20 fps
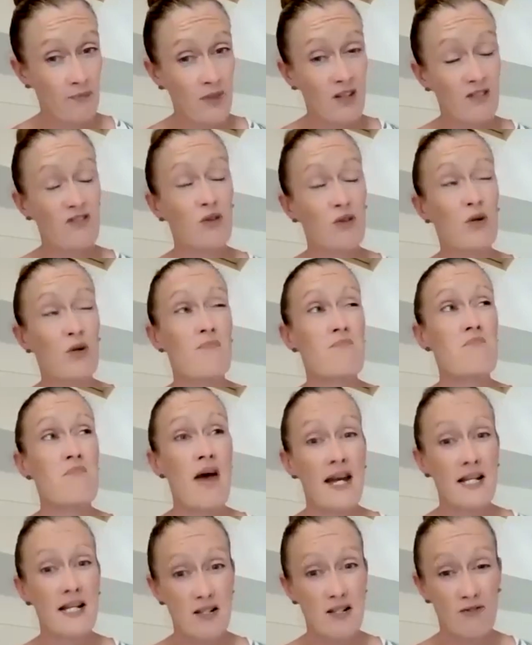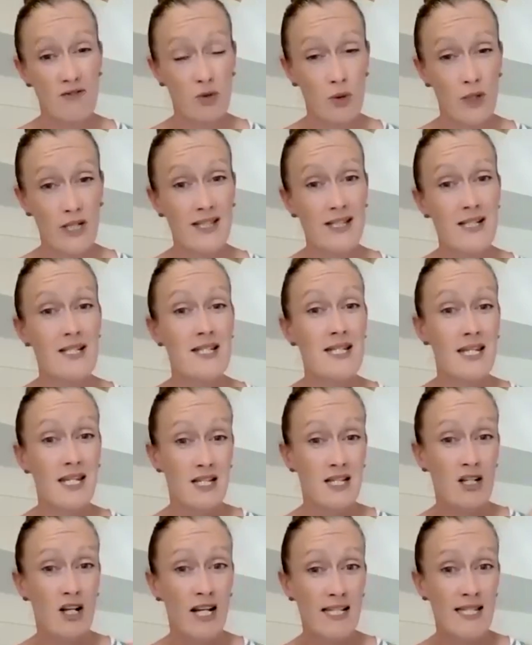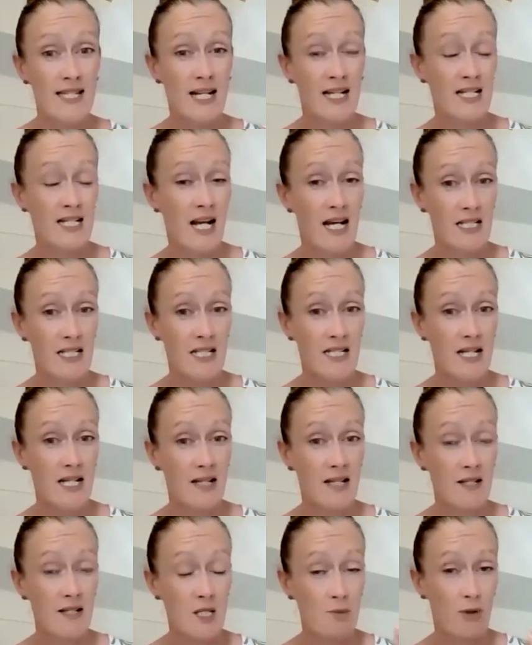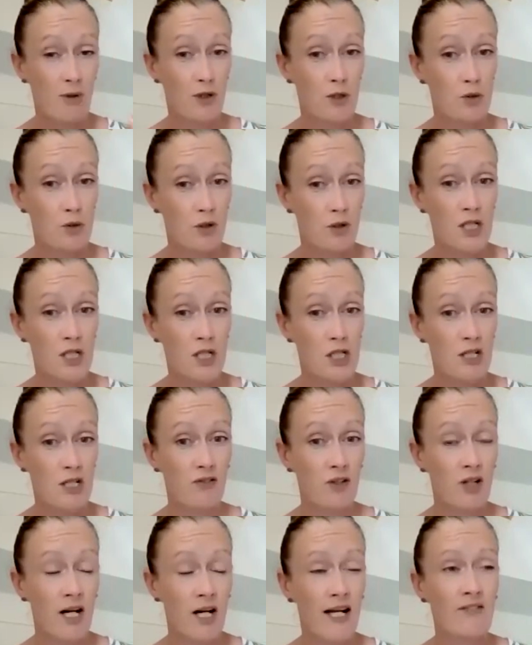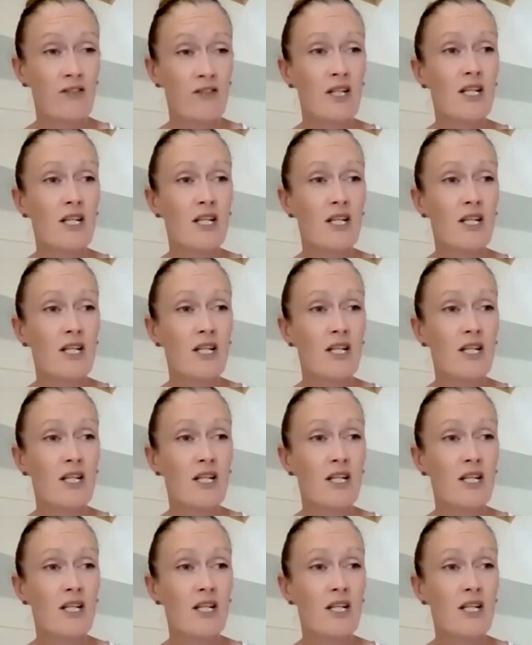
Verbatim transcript: It filled a massive void. The second I started to understand the spiritual dimension of life,